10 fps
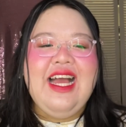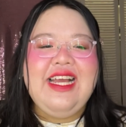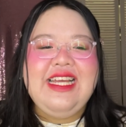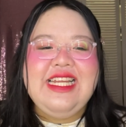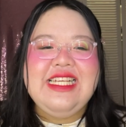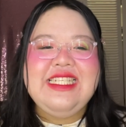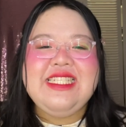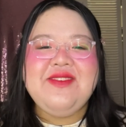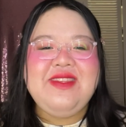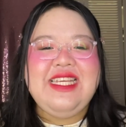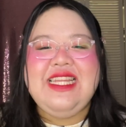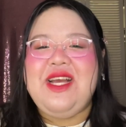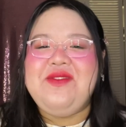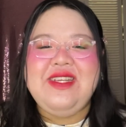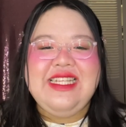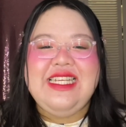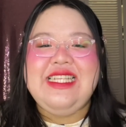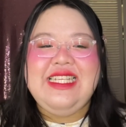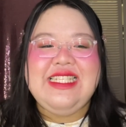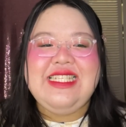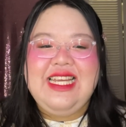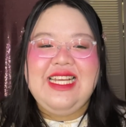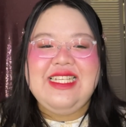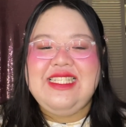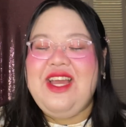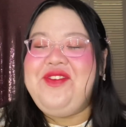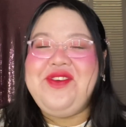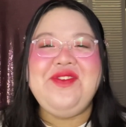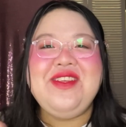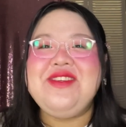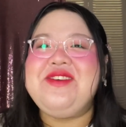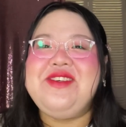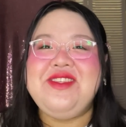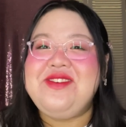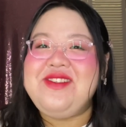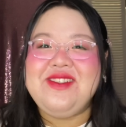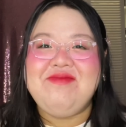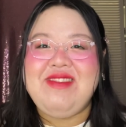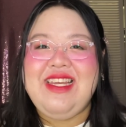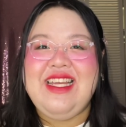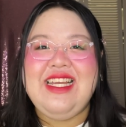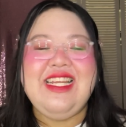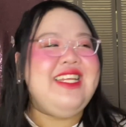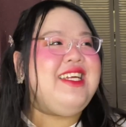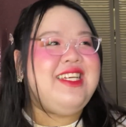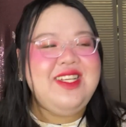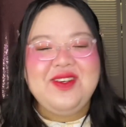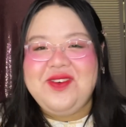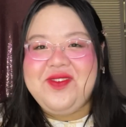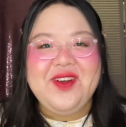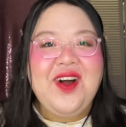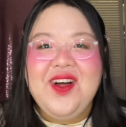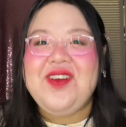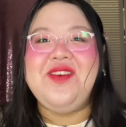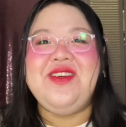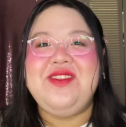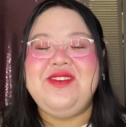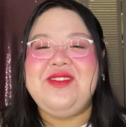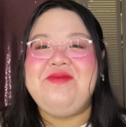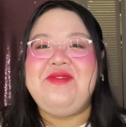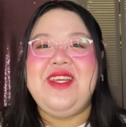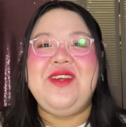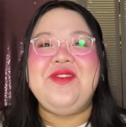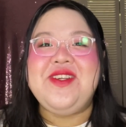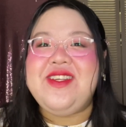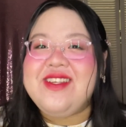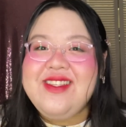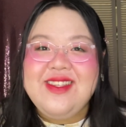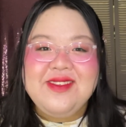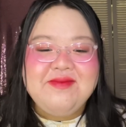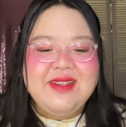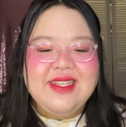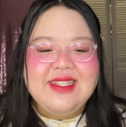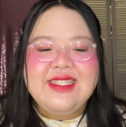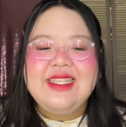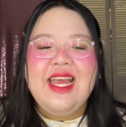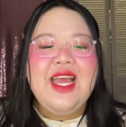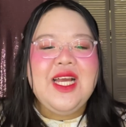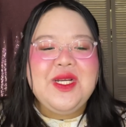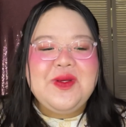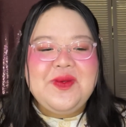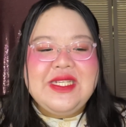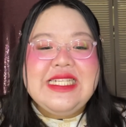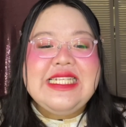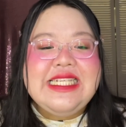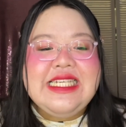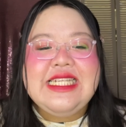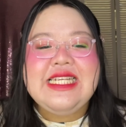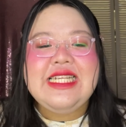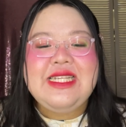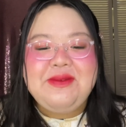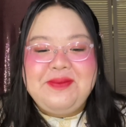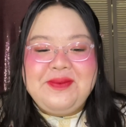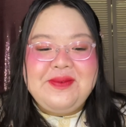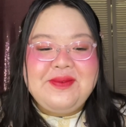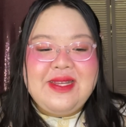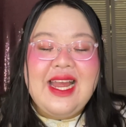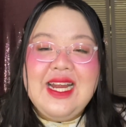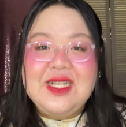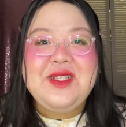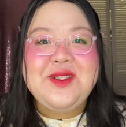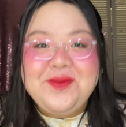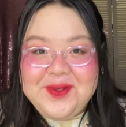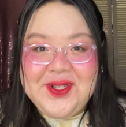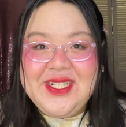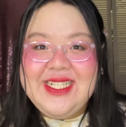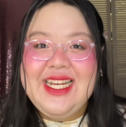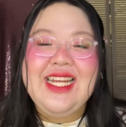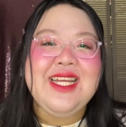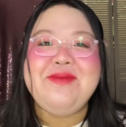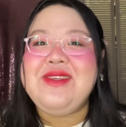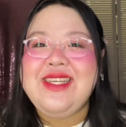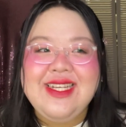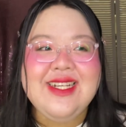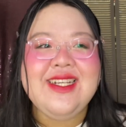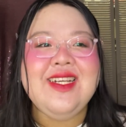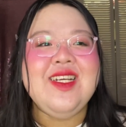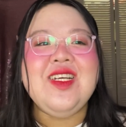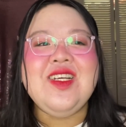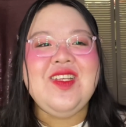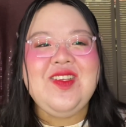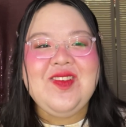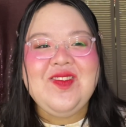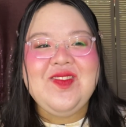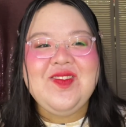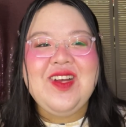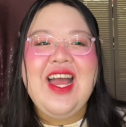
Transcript: it is something that we need these days. Everyone's going through something, we're all going through something. We're just humans, and we need the extra push, and I'm here to